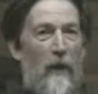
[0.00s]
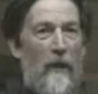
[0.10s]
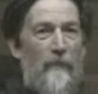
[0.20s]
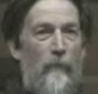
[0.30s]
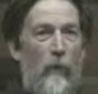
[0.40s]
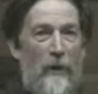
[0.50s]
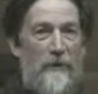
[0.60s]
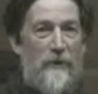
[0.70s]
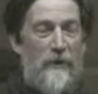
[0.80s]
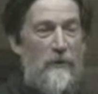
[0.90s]
I've
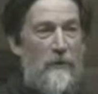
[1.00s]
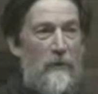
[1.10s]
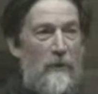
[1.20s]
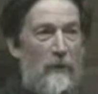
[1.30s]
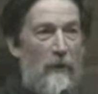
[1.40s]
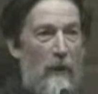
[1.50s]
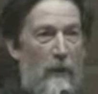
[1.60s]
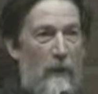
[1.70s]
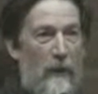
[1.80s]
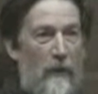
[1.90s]
watched
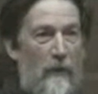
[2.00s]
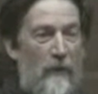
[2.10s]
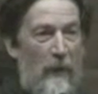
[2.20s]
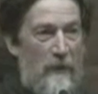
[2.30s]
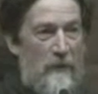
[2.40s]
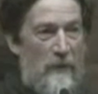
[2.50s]
the